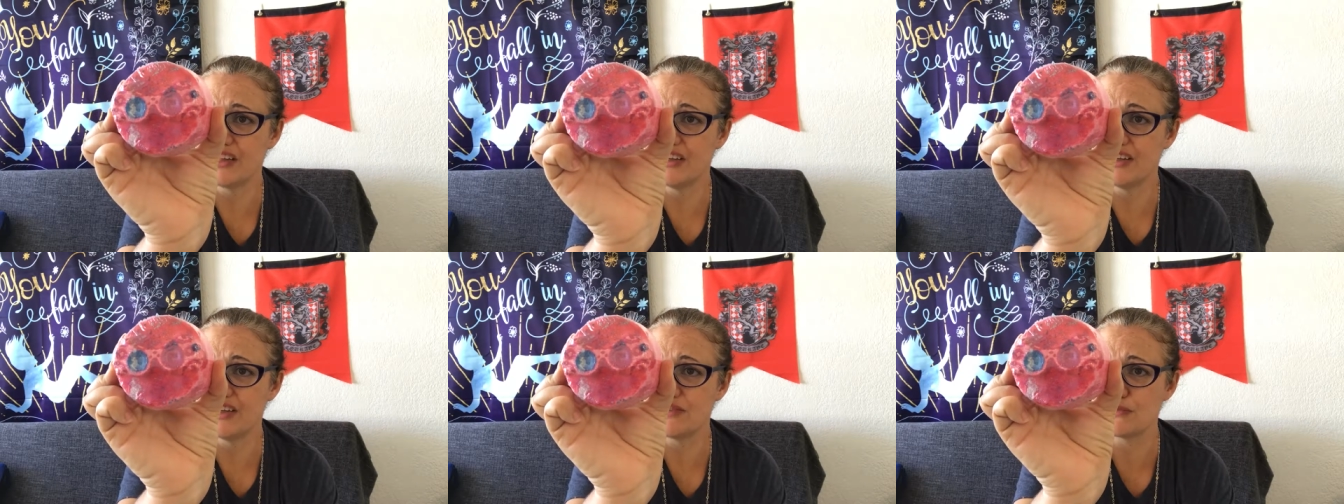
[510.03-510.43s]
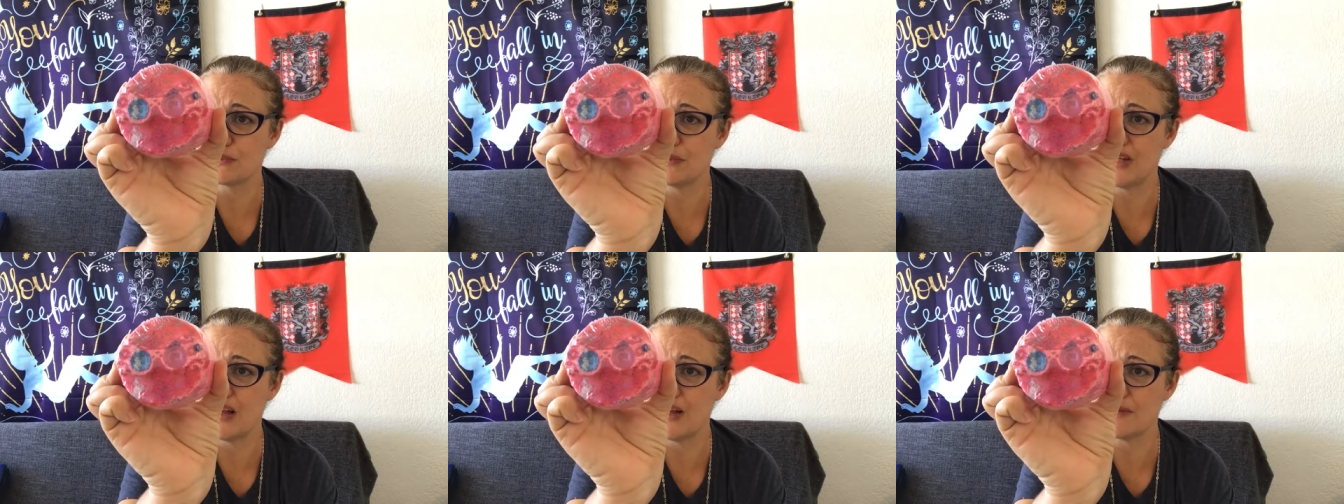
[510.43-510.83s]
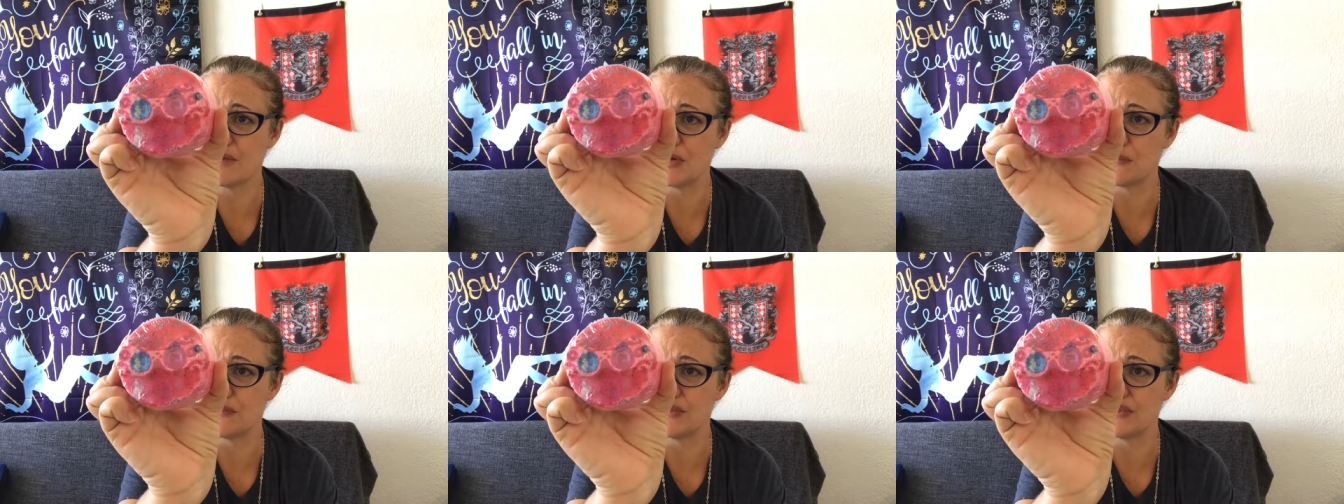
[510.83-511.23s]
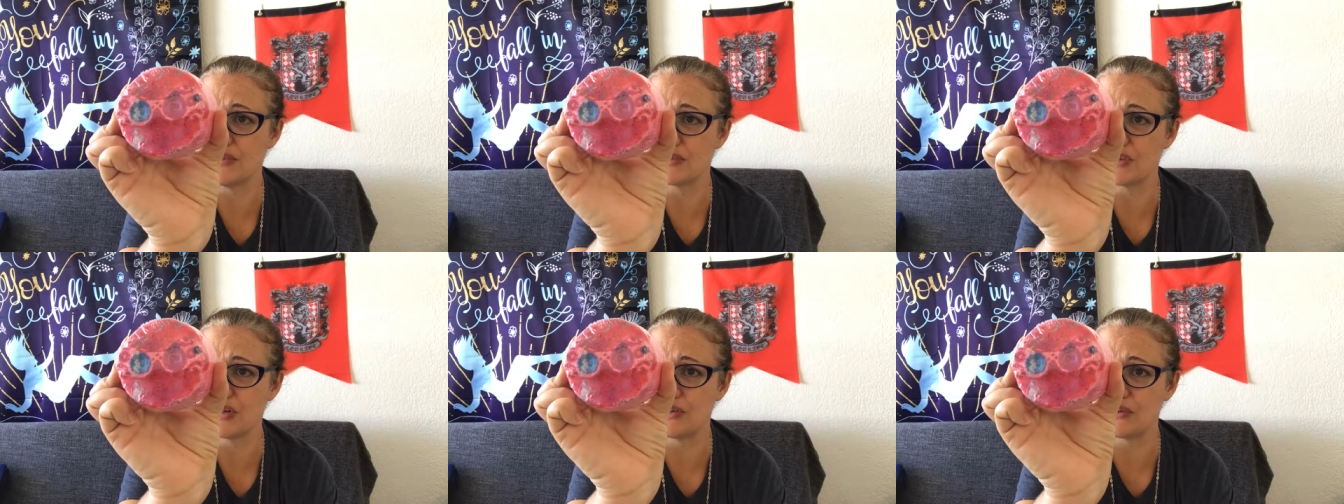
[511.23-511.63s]
uh, sweet almond
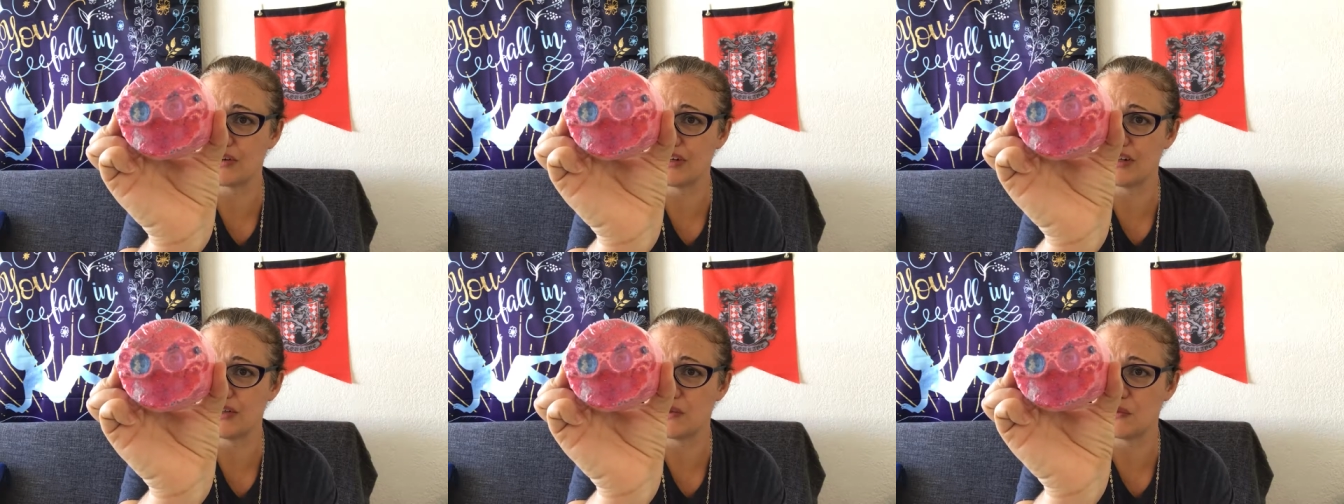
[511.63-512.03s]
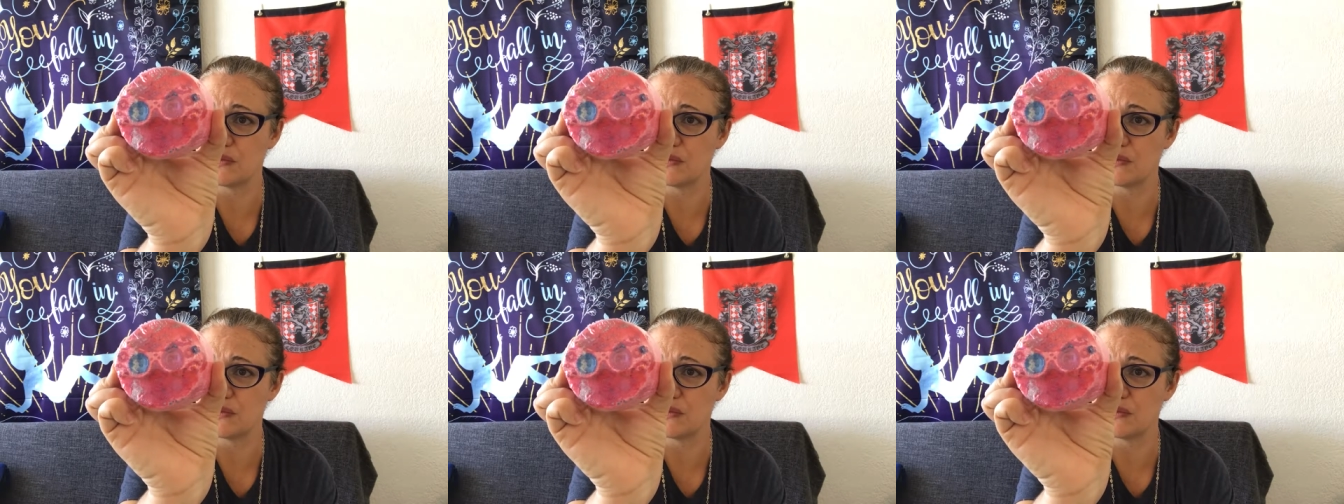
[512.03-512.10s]
oil, coconut